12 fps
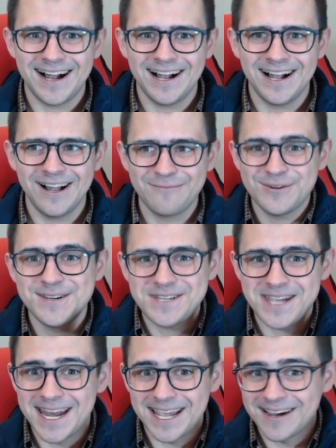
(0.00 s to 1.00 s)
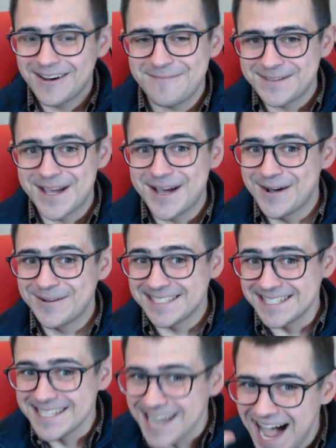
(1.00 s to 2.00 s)
appreciating crypto is
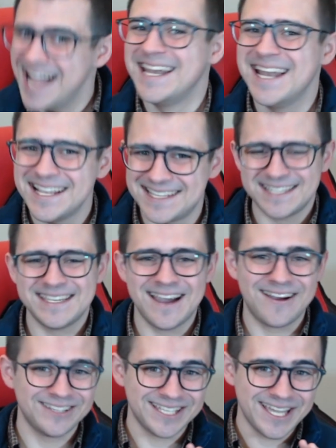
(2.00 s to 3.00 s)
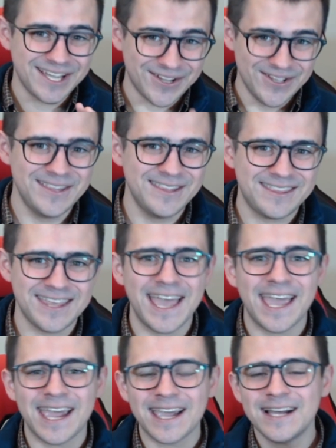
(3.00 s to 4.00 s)
not necessarily a good
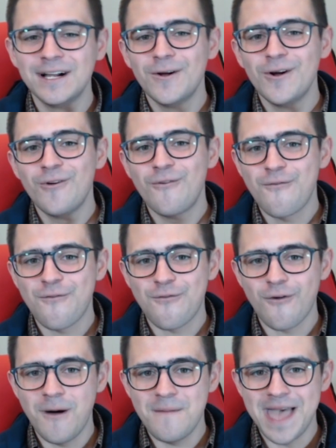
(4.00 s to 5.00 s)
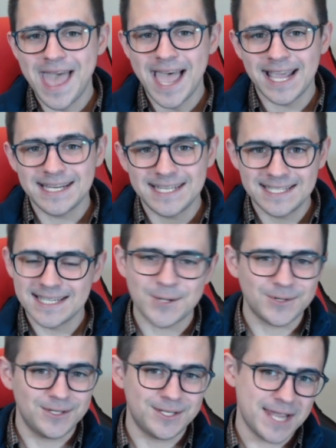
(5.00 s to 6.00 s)
thing from a
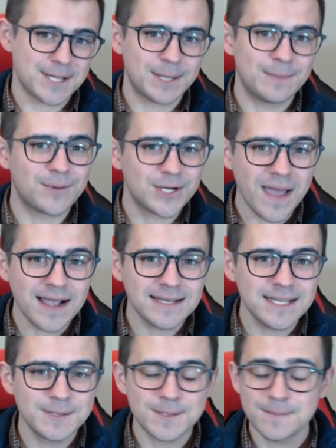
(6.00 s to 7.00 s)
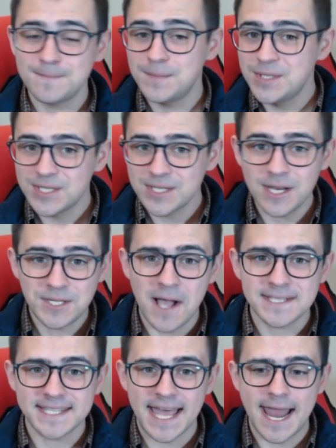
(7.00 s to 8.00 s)
decentralization perspective. Just gonna
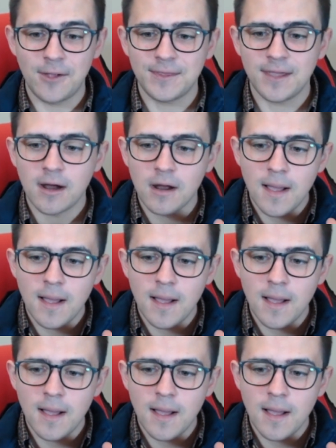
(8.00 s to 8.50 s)
toss that out there.